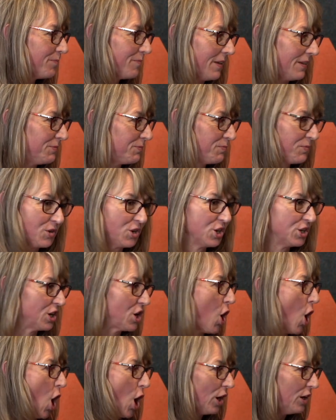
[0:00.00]
a good
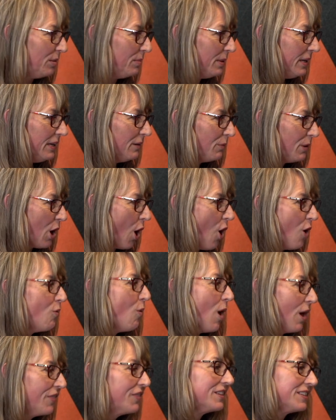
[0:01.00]
economy. We all
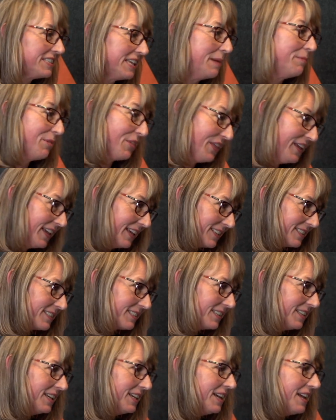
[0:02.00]
want the same
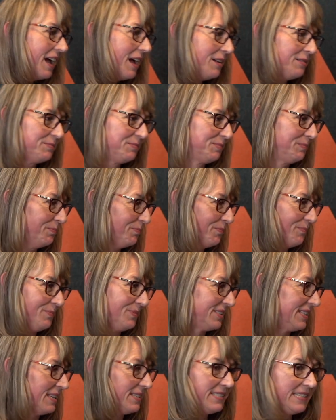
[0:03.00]
things, a
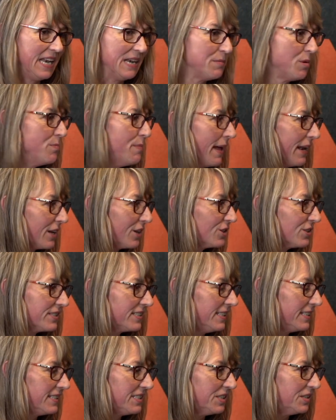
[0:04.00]
sustainable medical
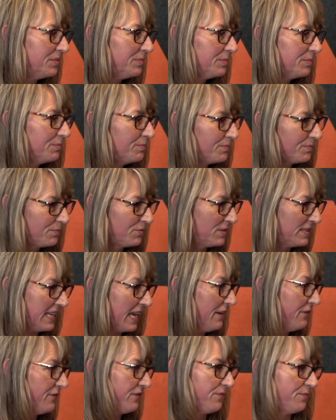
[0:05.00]
system,
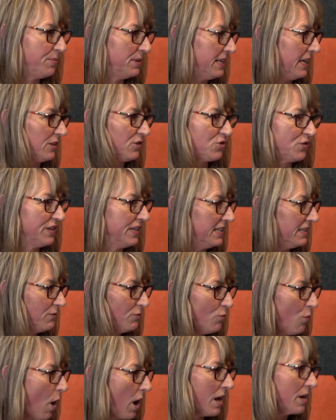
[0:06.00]
safe
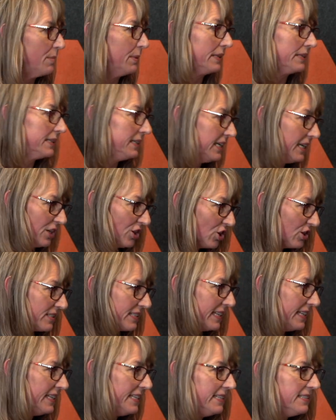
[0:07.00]
pedestrian walkability in our
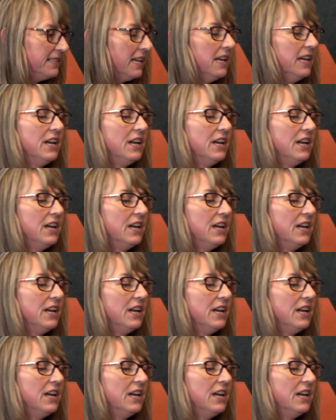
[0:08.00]
cities.